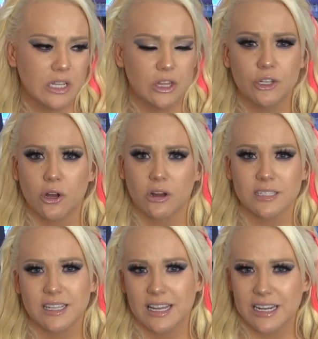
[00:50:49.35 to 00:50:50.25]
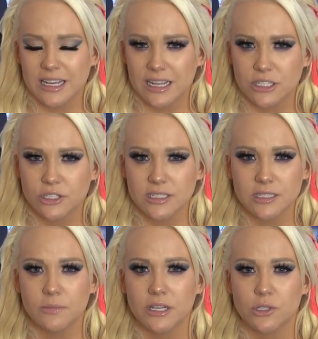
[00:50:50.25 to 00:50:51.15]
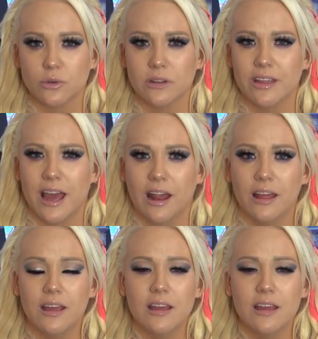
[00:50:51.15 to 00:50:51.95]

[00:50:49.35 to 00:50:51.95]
the dark side, I guess, just to make sure that